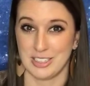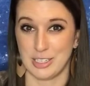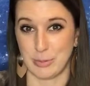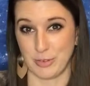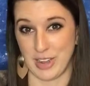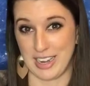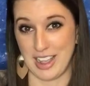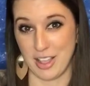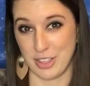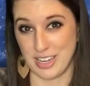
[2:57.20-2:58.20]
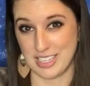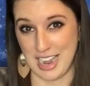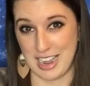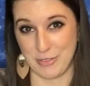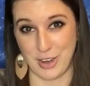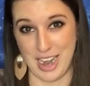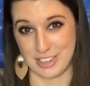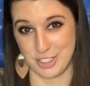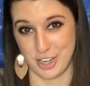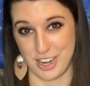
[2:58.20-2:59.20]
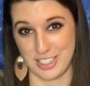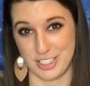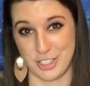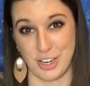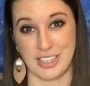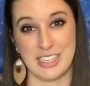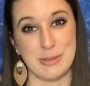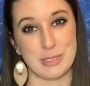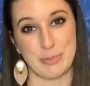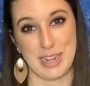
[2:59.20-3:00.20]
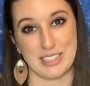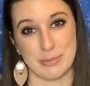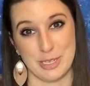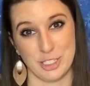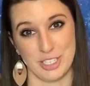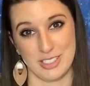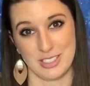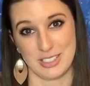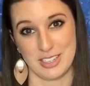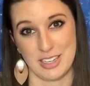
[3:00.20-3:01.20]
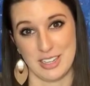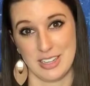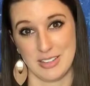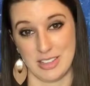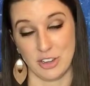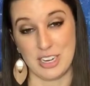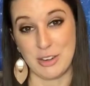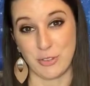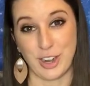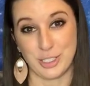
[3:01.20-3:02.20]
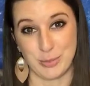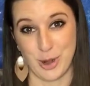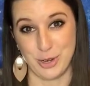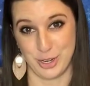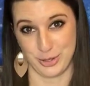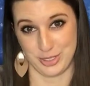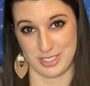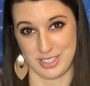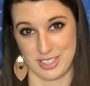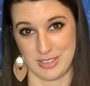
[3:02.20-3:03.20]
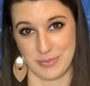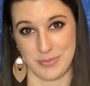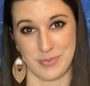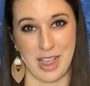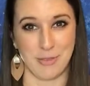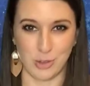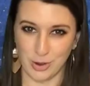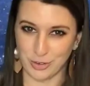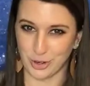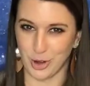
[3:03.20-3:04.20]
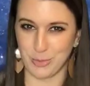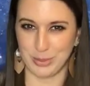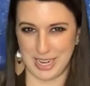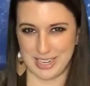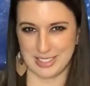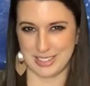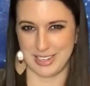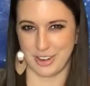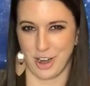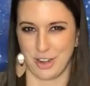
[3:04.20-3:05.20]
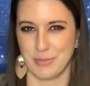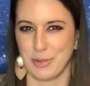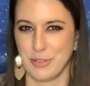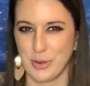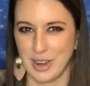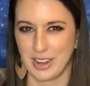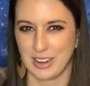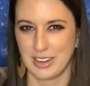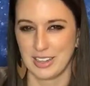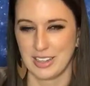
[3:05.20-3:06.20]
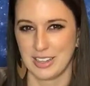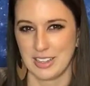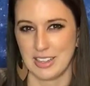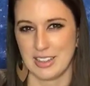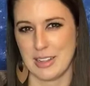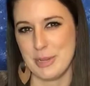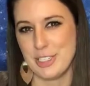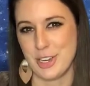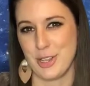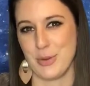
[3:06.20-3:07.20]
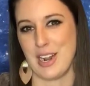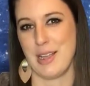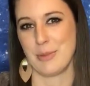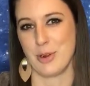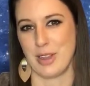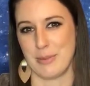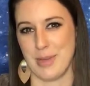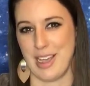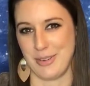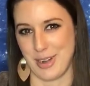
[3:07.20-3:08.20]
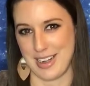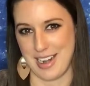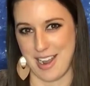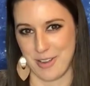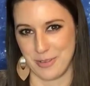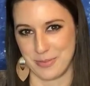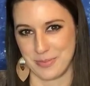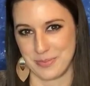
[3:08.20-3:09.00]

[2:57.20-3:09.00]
to provide a healthy diet for astronauts during deep space missions. They'll need fresh produce. Have you ever grown plants in a garden before? Let me show you what I'm growing in mine right now.